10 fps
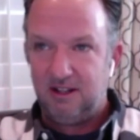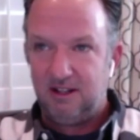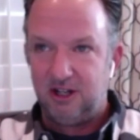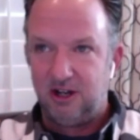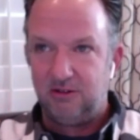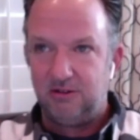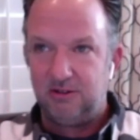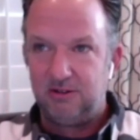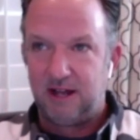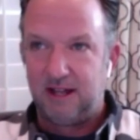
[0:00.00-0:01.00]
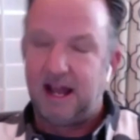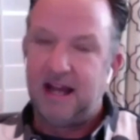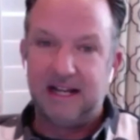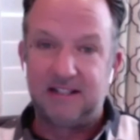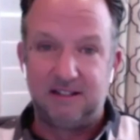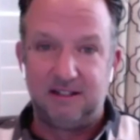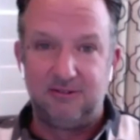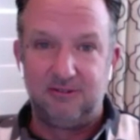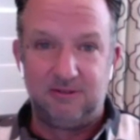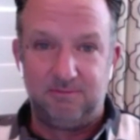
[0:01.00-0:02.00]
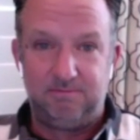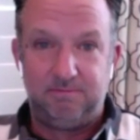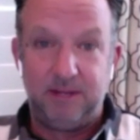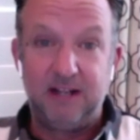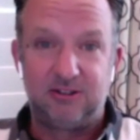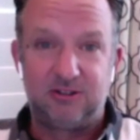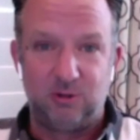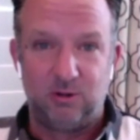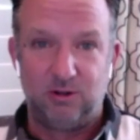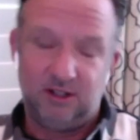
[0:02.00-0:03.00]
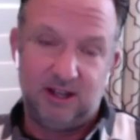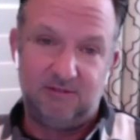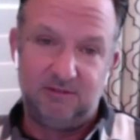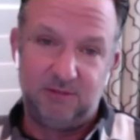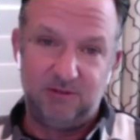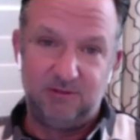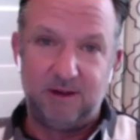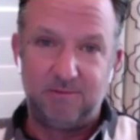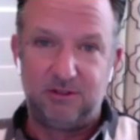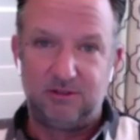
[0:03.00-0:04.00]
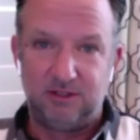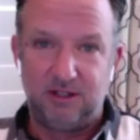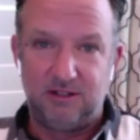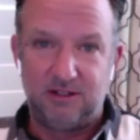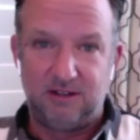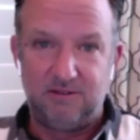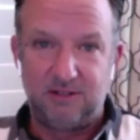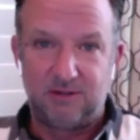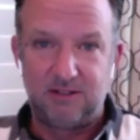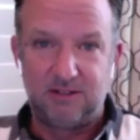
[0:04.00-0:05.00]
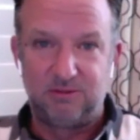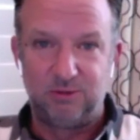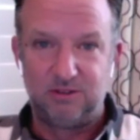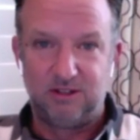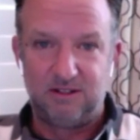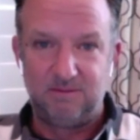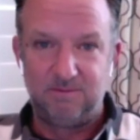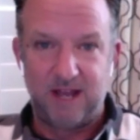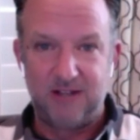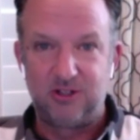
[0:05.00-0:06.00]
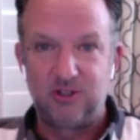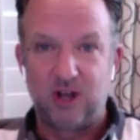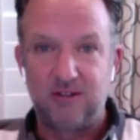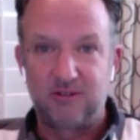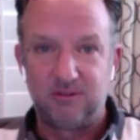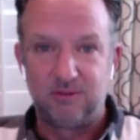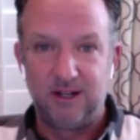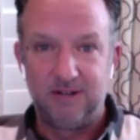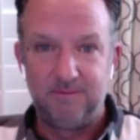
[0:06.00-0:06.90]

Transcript: you know, I, I guess the the biggest story that everybody remembers during the HIV crisis was like Magic Johnson, right?